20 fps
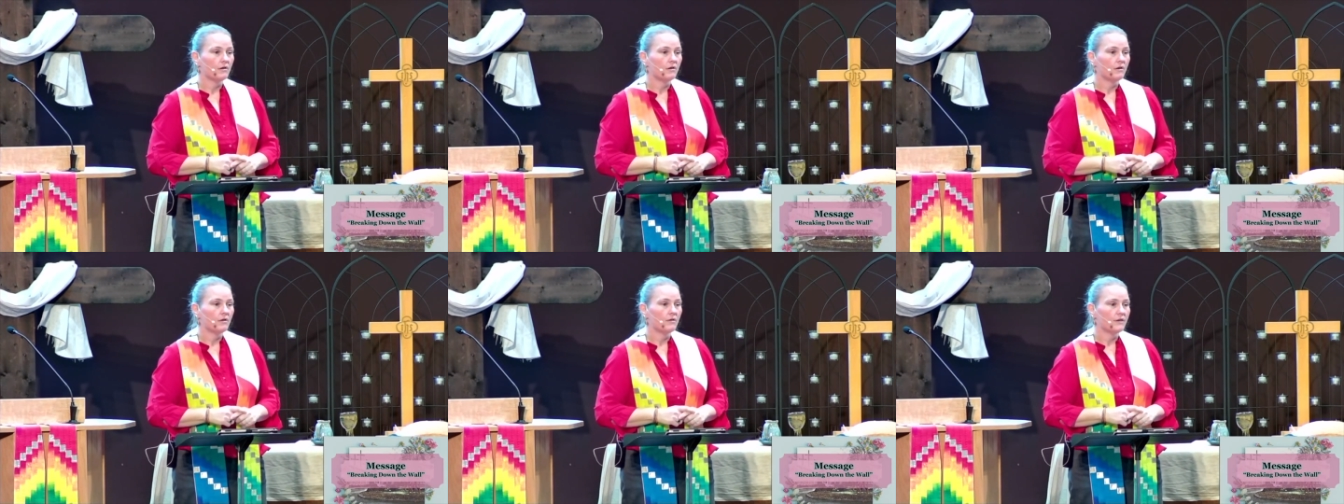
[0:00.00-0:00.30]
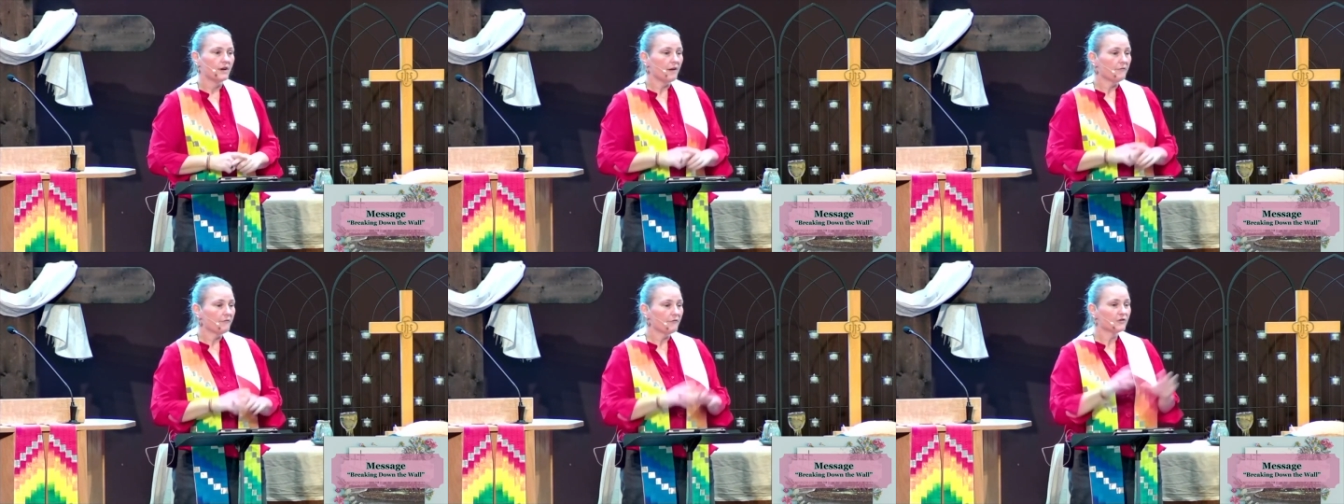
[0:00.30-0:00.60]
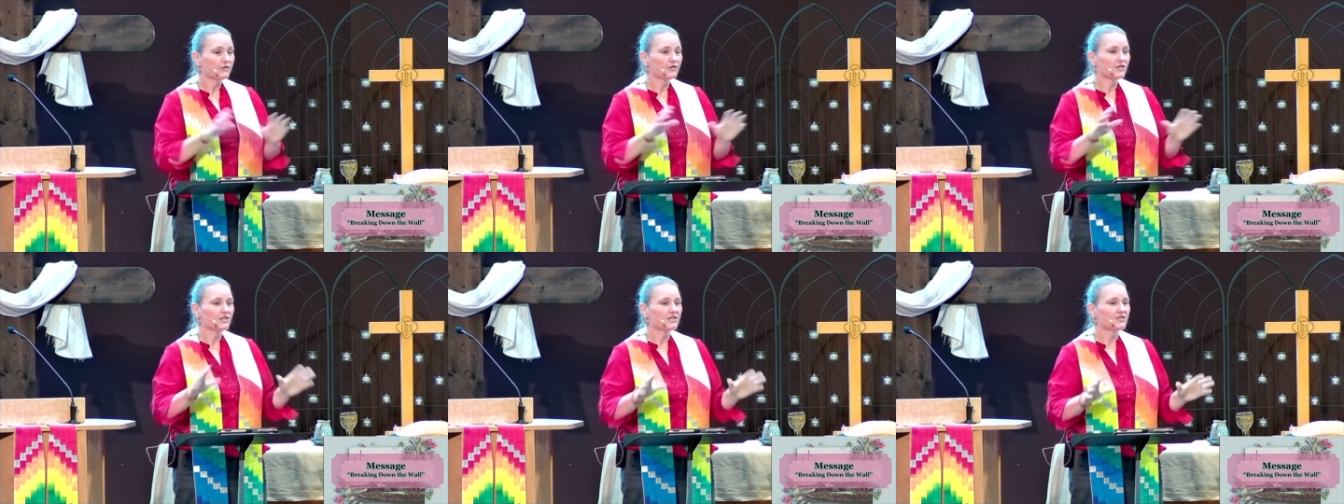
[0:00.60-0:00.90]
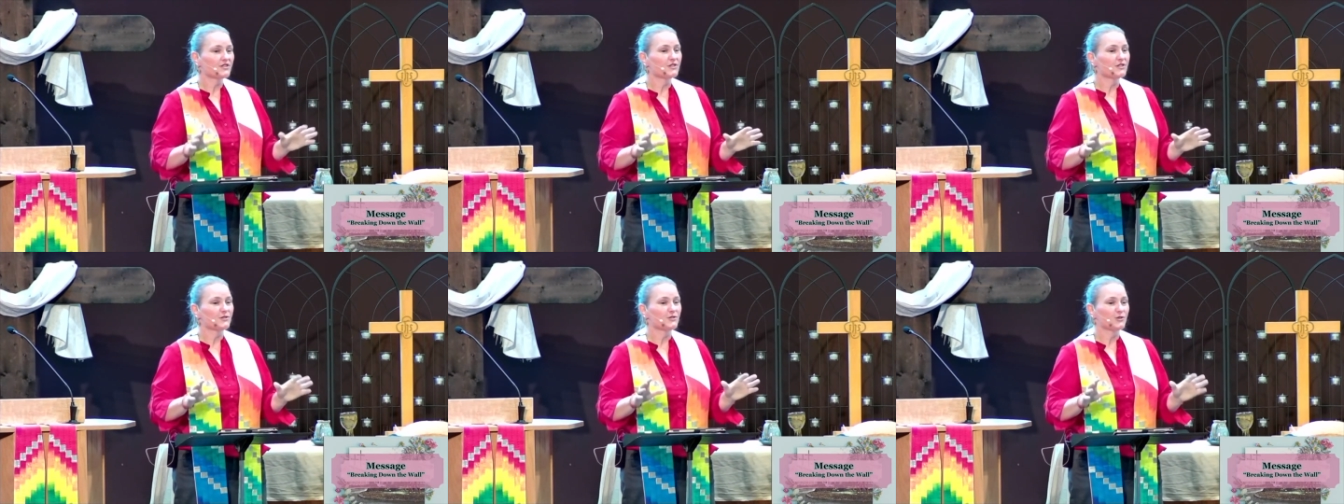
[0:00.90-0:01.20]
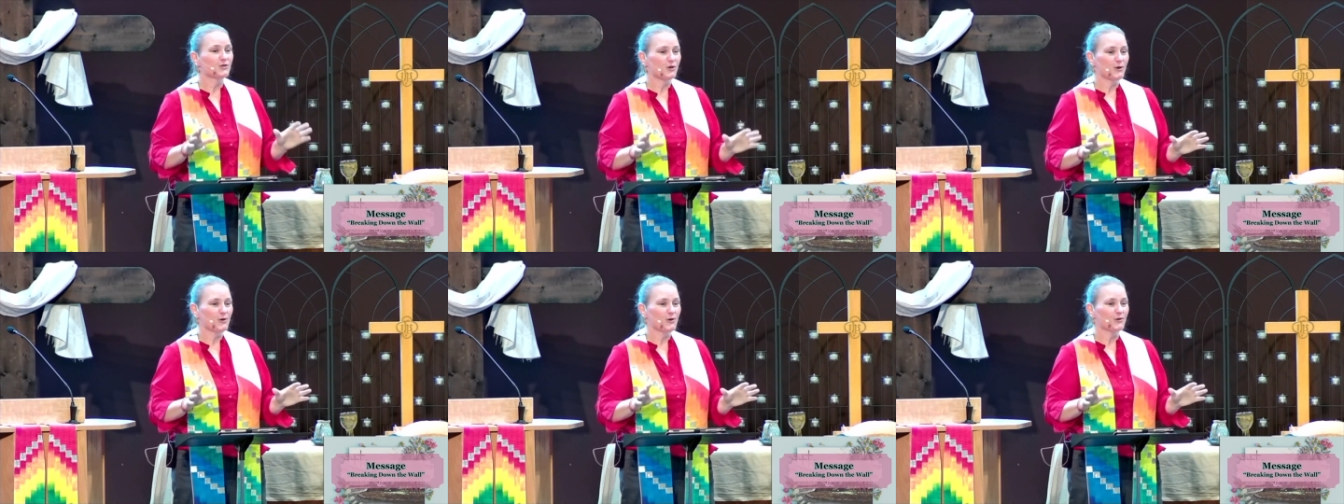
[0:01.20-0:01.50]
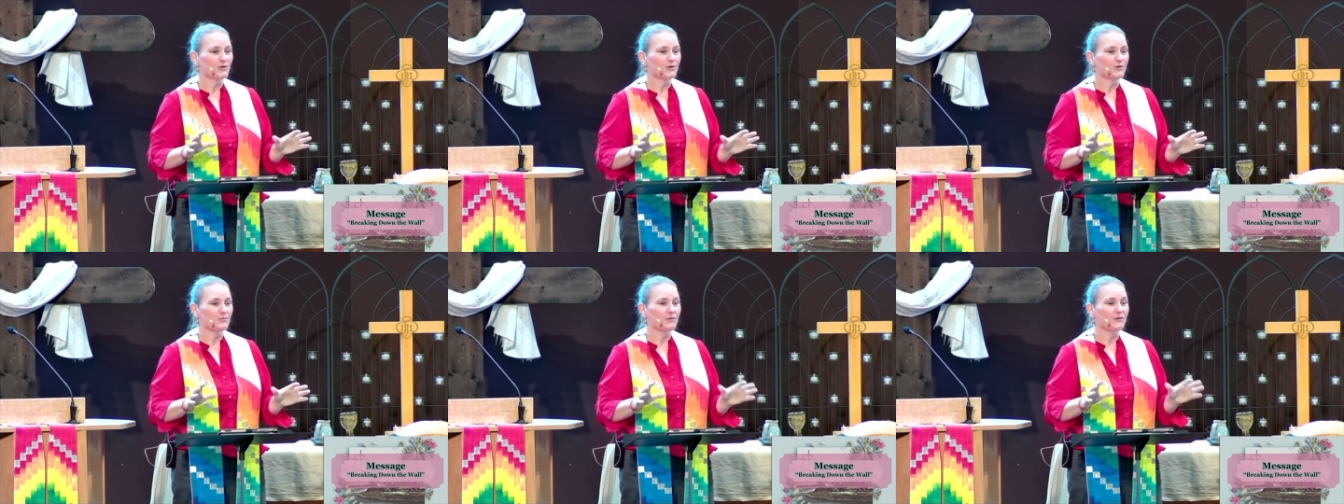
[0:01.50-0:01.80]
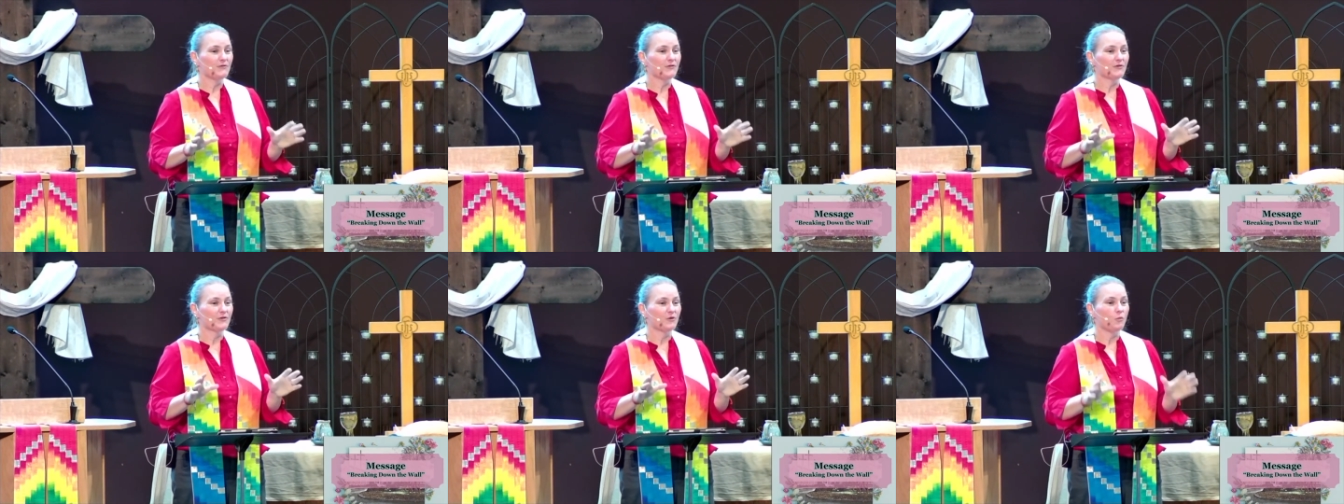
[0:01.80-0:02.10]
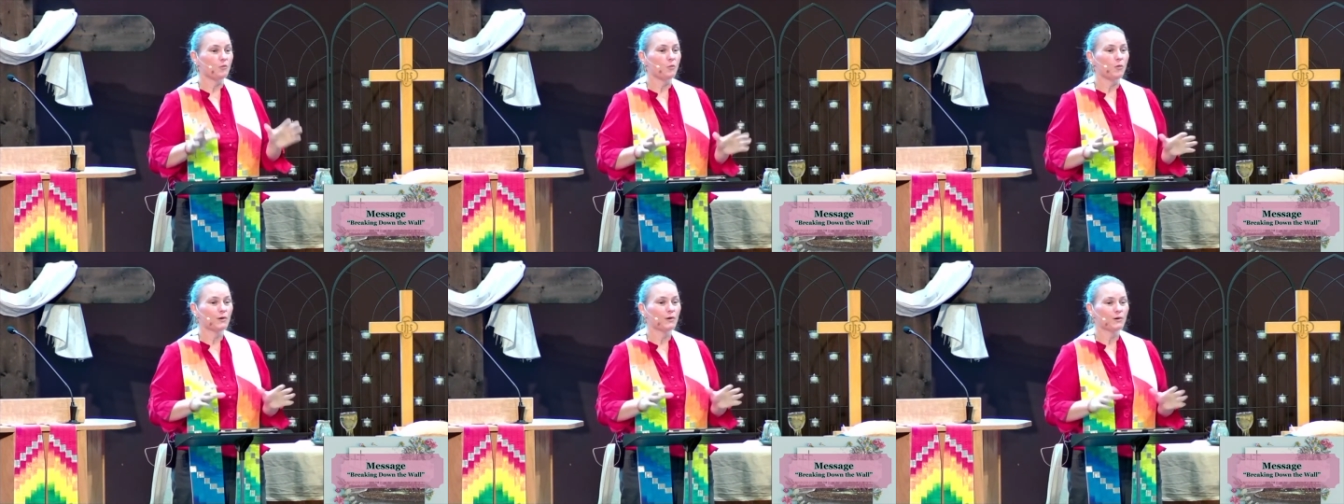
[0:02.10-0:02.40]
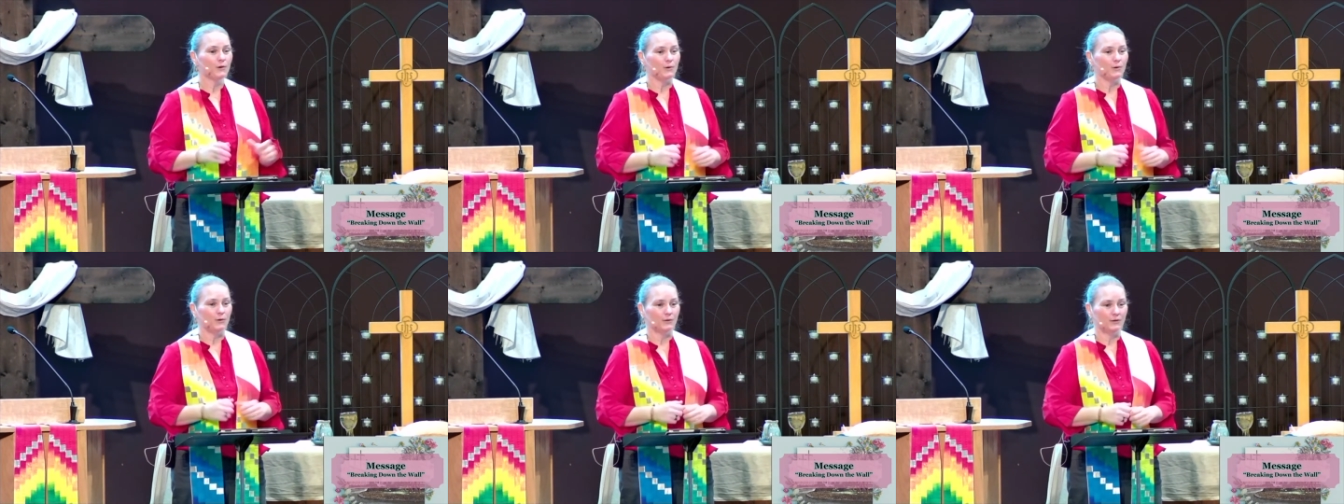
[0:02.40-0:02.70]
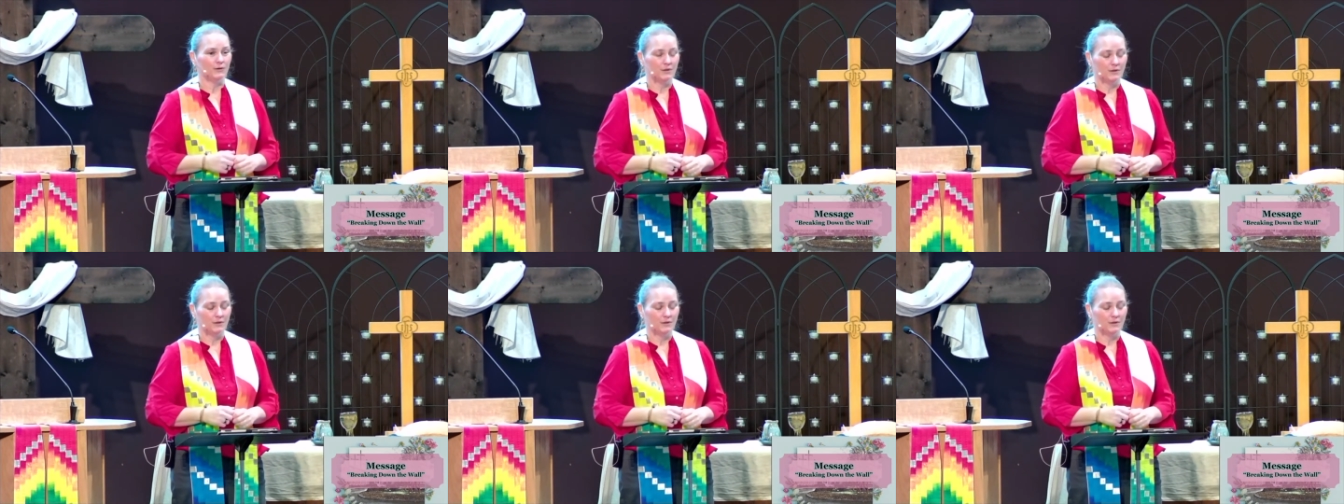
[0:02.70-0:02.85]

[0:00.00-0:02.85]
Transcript: not for just the church, but for the world.